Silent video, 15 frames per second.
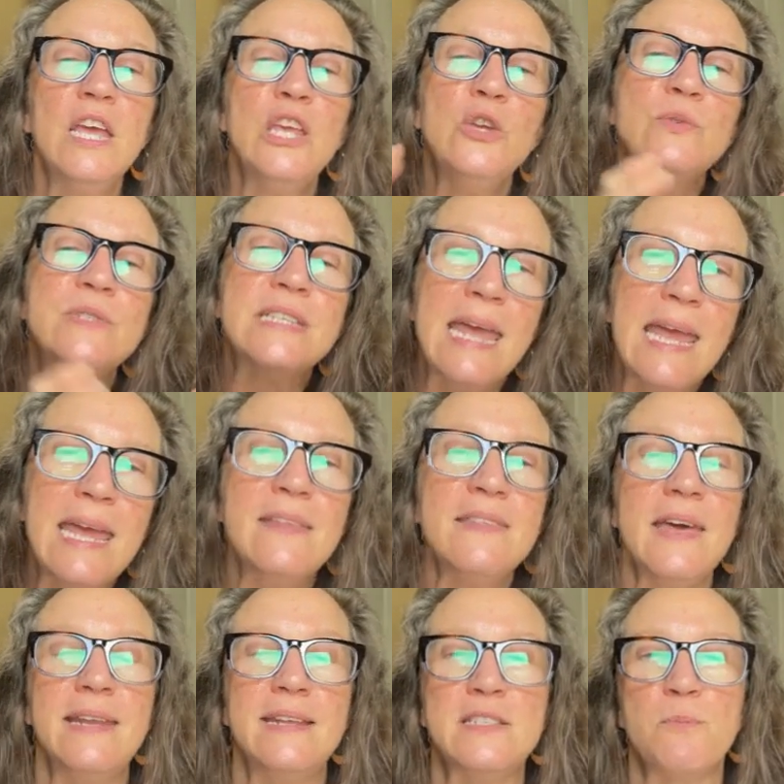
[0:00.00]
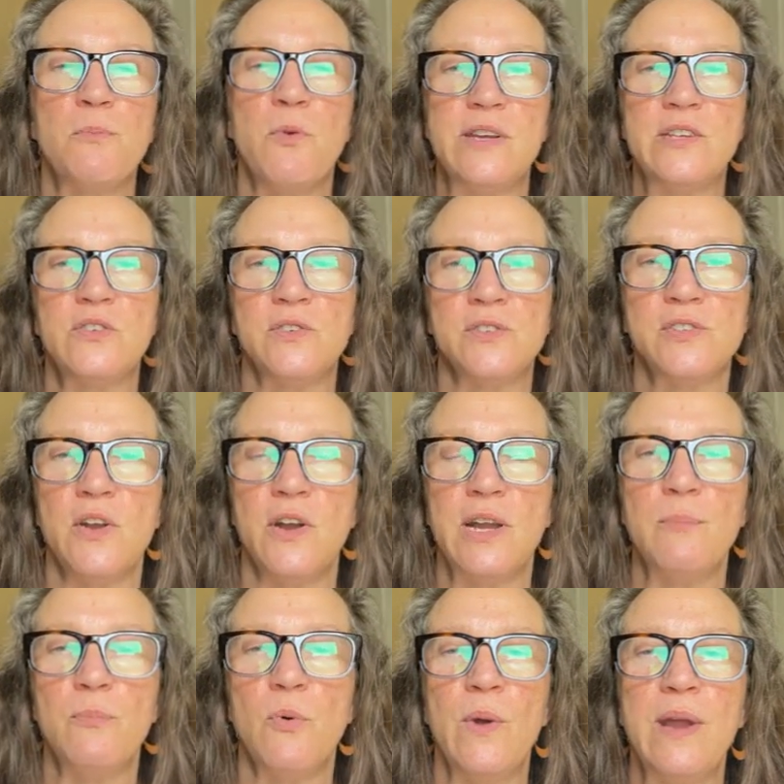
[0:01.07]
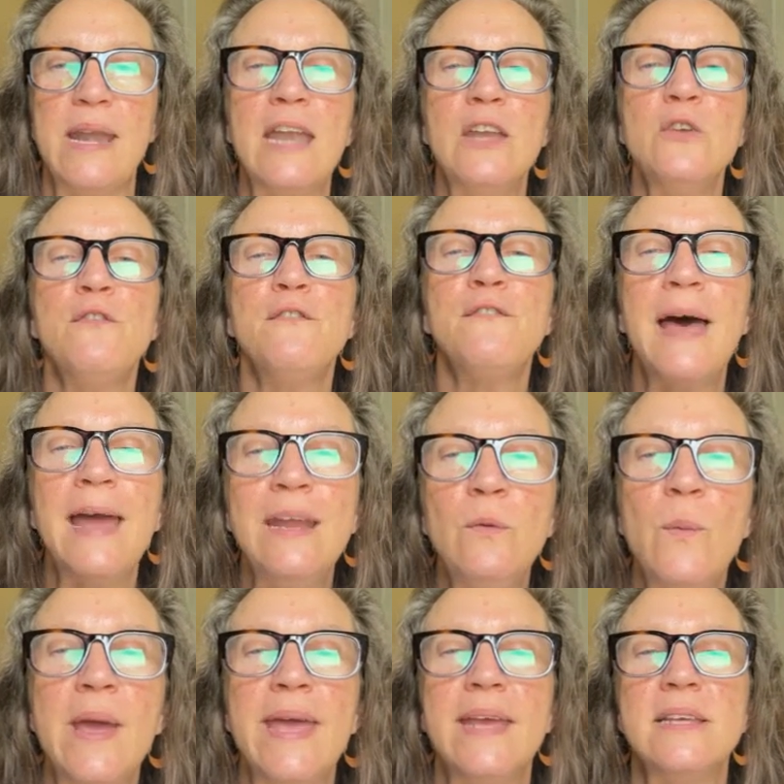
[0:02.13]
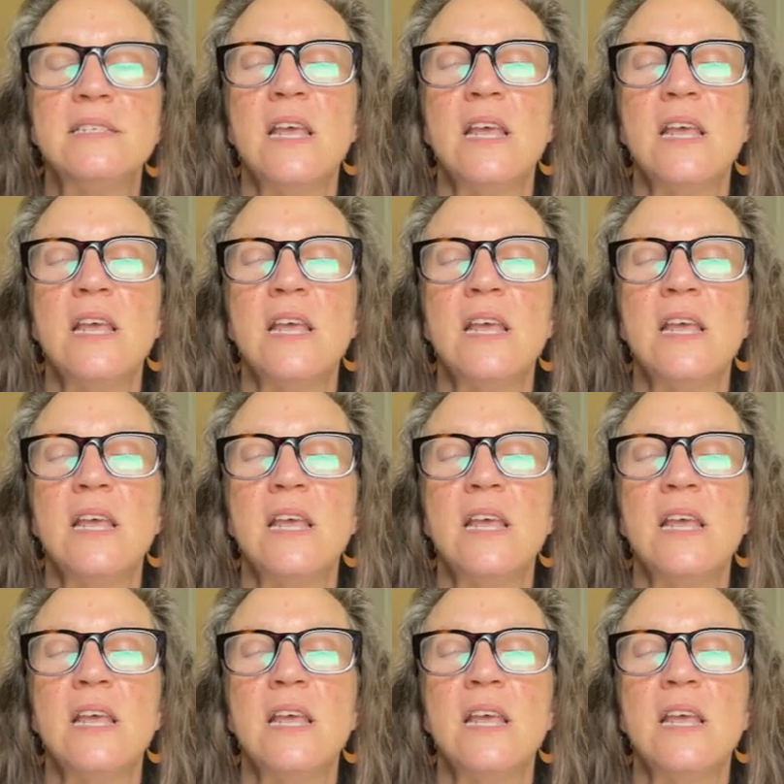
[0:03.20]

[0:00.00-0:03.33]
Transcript: You take that inspirational starting point and you find ways